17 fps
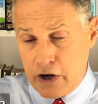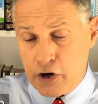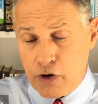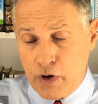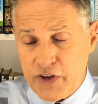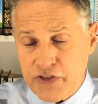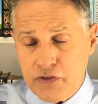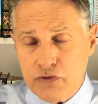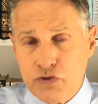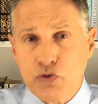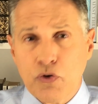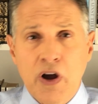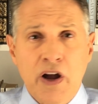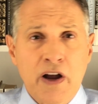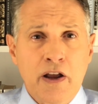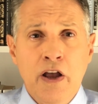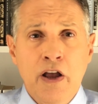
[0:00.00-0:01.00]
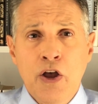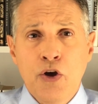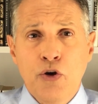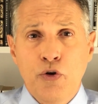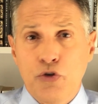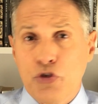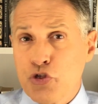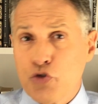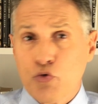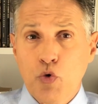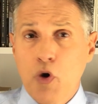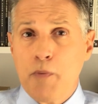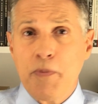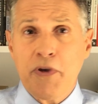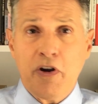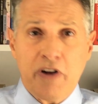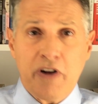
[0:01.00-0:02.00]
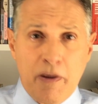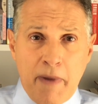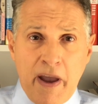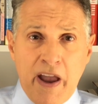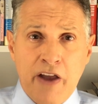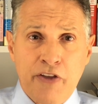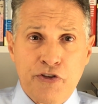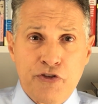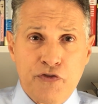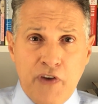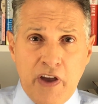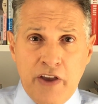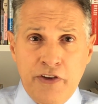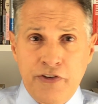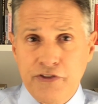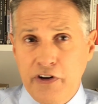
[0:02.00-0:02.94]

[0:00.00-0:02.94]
aggressive drunk who threw a beer in a man's face,